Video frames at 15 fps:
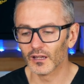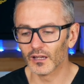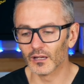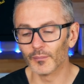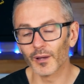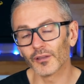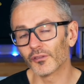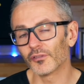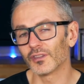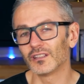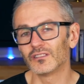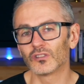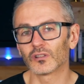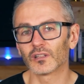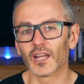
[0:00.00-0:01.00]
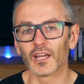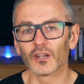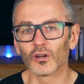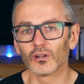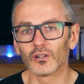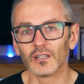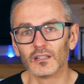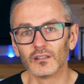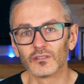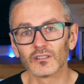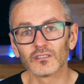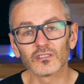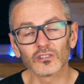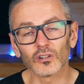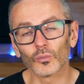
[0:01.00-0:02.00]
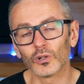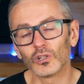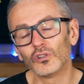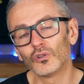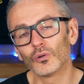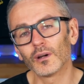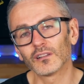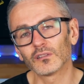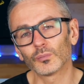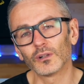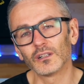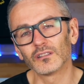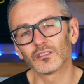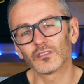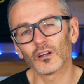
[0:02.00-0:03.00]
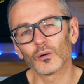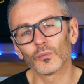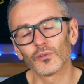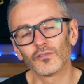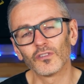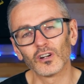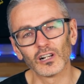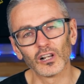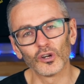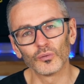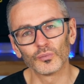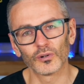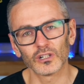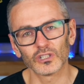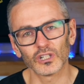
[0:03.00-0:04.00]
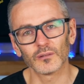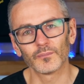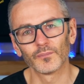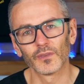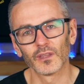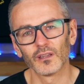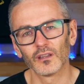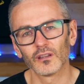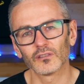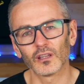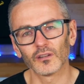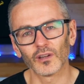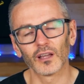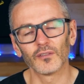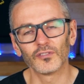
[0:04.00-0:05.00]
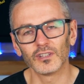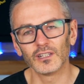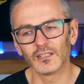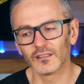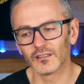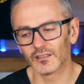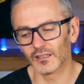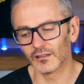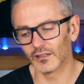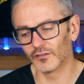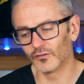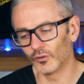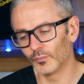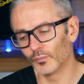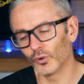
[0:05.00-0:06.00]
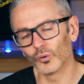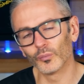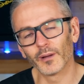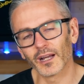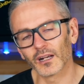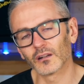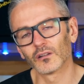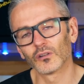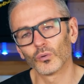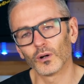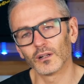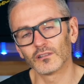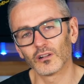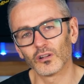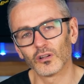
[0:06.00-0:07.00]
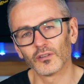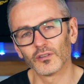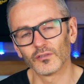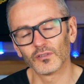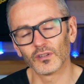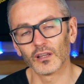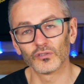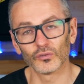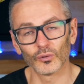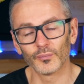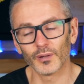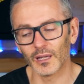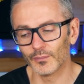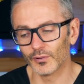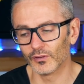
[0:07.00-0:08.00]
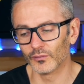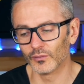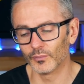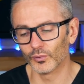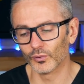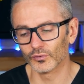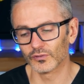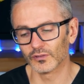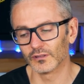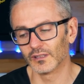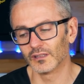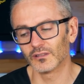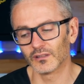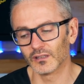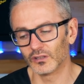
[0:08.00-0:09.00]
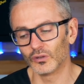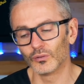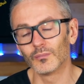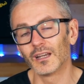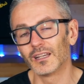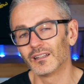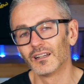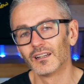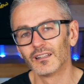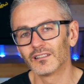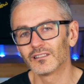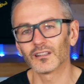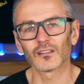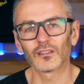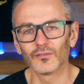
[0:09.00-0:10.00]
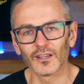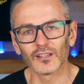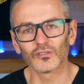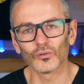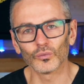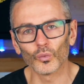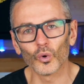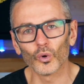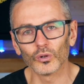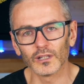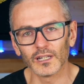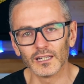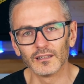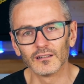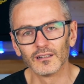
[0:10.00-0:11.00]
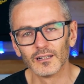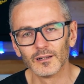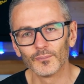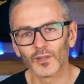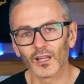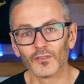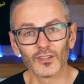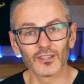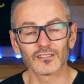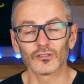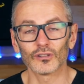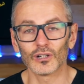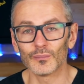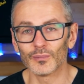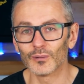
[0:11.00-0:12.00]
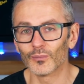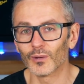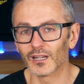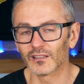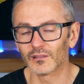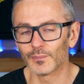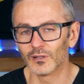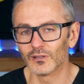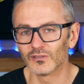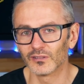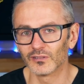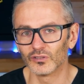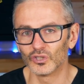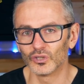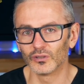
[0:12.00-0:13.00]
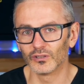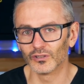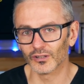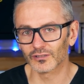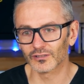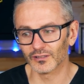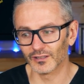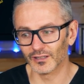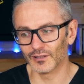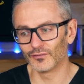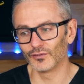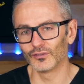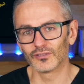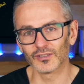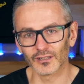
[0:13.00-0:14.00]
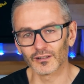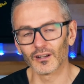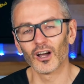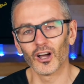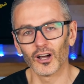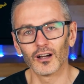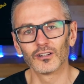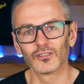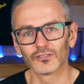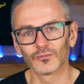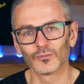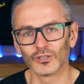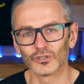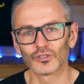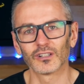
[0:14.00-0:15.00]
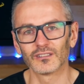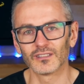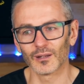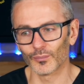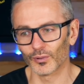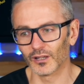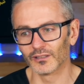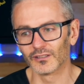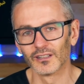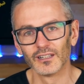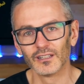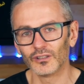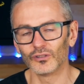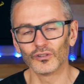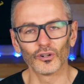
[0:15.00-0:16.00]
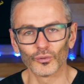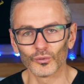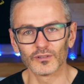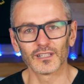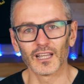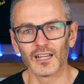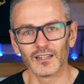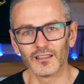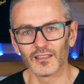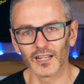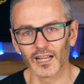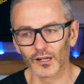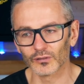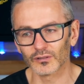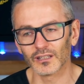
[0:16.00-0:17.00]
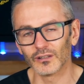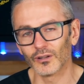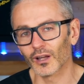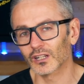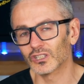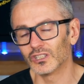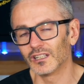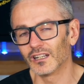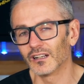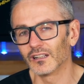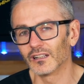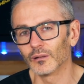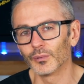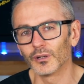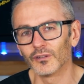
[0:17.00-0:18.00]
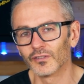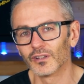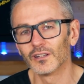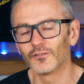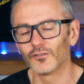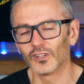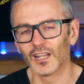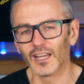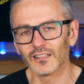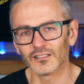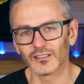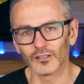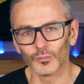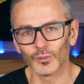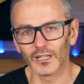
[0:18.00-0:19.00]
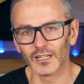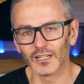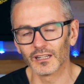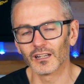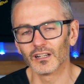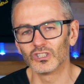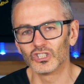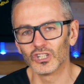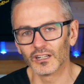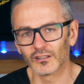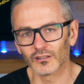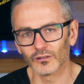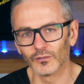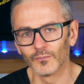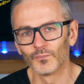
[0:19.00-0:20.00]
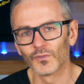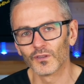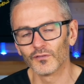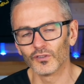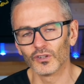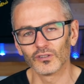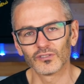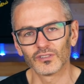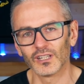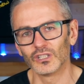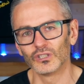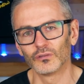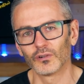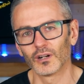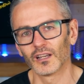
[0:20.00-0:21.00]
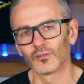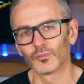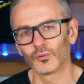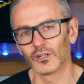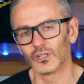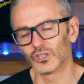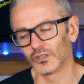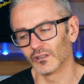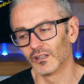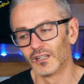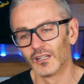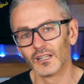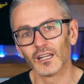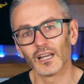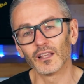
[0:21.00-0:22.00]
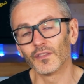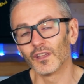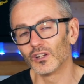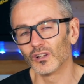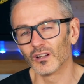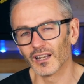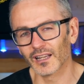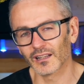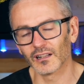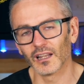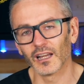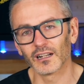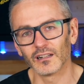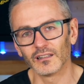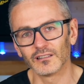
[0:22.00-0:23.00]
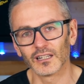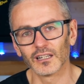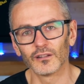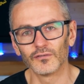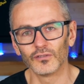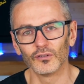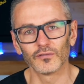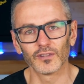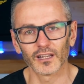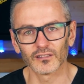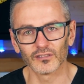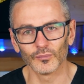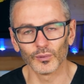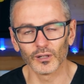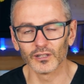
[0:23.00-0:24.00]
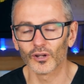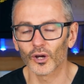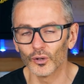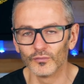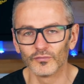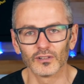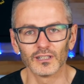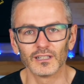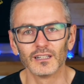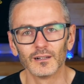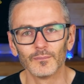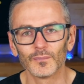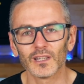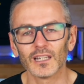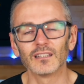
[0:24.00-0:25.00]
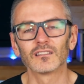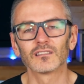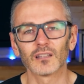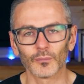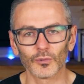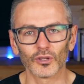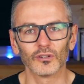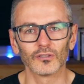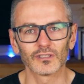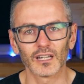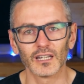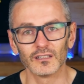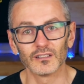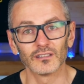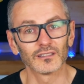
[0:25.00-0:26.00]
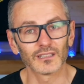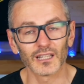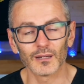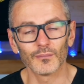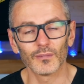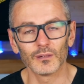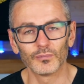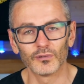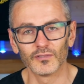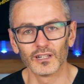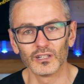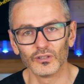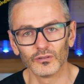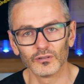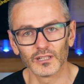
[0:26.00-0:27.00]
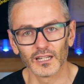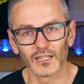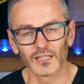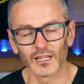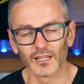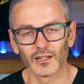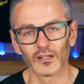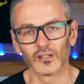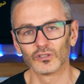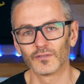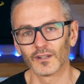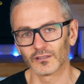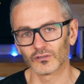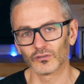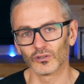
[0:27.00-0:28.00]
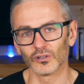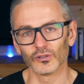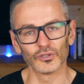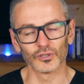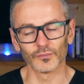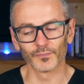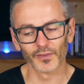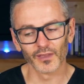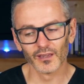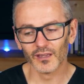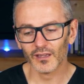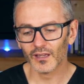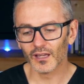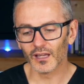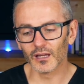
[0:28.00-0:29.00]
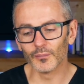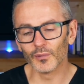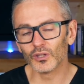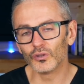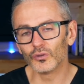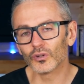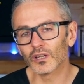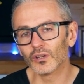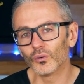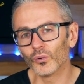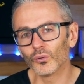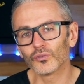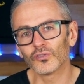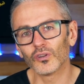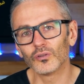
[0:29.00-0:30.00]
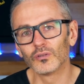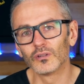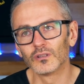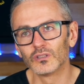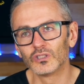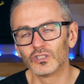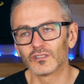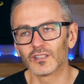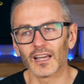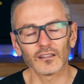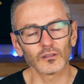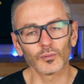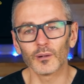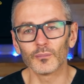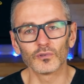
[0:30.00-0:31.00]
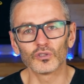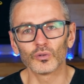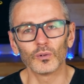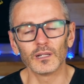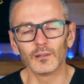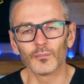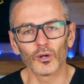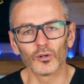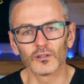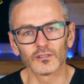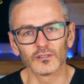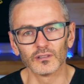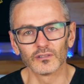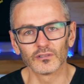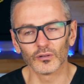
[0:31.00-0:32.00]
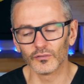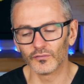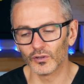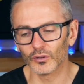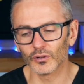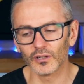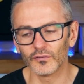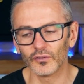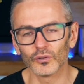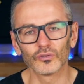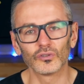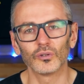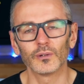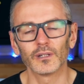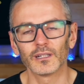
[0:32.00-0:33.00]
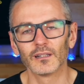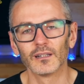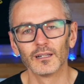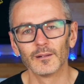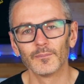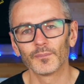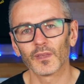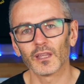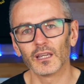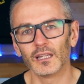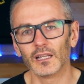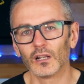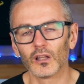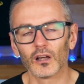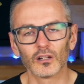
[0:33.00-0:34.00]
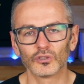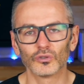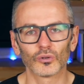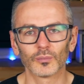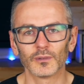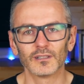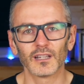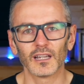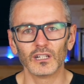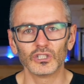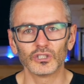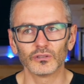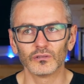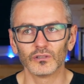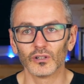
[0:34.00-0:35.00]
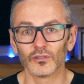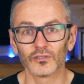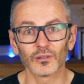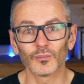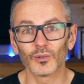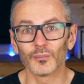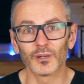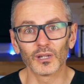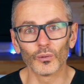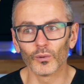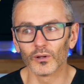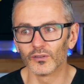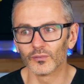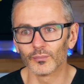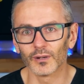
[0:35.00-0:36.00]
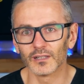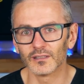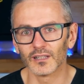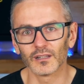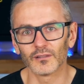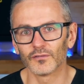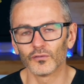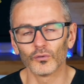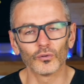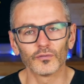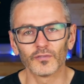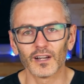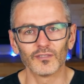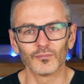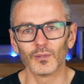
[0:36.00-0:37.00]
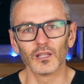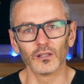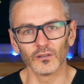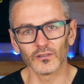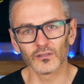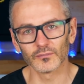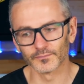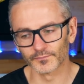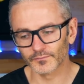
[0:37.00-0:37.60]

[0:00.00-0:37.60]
Other things you can add on is when you do aspirate, start with very low pressure. So I've seen it said that if you pull back quite a lot, I saw a paper that reported on this, that you may suck the vessel wall in. And that's certainly been my experience as a junior doctor, that if you suck hard when you're trying to take blood, you don't always get anything out, and you actually need a little bit of finesse at the beginning, a gentle first stage of your aspiration, and then you're likely to get a few flecks of blood, hopefully, in some of those cases, and that may prevent you getting a large vascular occlusion. You can also just aspirate between boluses. So if you're doing a large augmentation, you know, some of the bigger ones might take 4 or 5 mils.